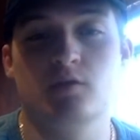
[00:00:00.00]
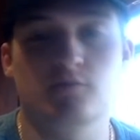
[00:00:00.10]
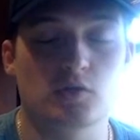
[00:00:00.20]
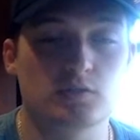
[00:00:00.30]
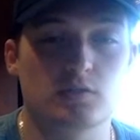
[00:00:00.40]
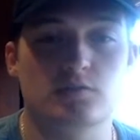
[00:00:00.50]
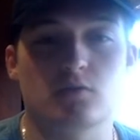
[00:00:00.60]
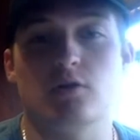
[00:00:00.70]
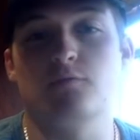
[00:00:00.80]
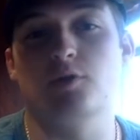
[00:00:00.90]
First, let's
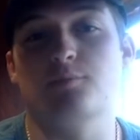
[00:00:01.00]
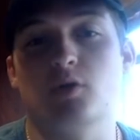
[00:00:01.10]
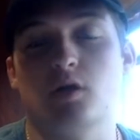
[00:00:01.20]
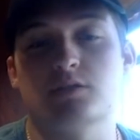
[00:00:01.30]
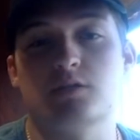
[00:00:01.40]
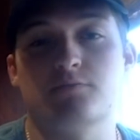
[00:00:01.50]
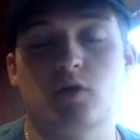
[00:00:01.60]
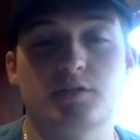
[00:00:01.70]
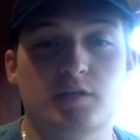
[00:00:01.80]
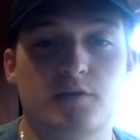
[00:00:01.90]
start off with our process
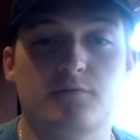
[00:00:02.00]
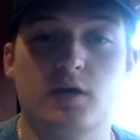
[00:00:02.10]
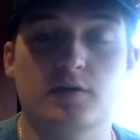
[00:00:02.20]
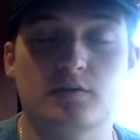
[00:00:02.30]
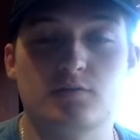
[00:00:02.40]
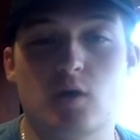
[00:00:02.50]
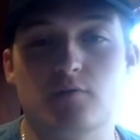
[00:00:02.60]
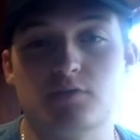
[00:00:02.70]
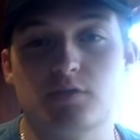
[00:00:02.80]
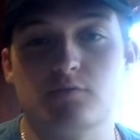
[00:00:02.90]
for identifying these wide
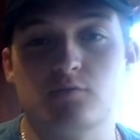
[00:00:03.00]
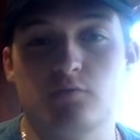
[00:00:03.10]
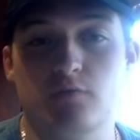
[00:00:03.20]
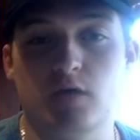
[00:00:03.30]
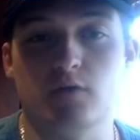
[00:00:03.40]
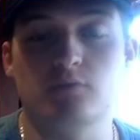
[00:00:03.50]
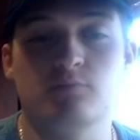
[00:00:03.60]
receivers with value.